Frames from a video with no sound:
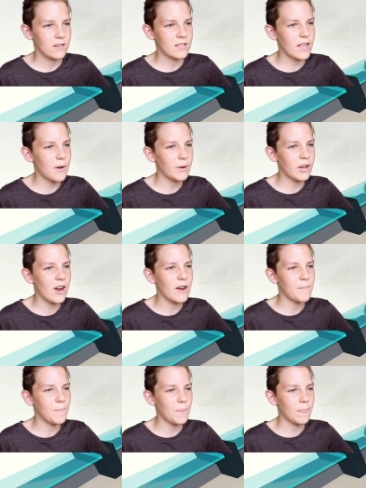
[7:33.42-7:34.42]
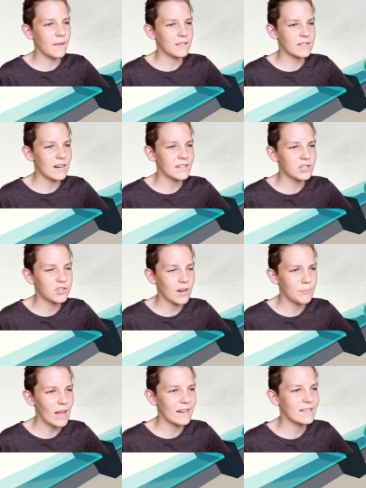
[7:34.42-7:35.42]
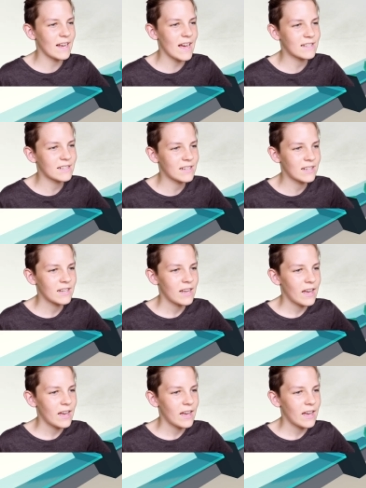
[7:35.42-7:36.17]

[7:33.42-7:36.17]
So there we go. It's a nice streamlined desk.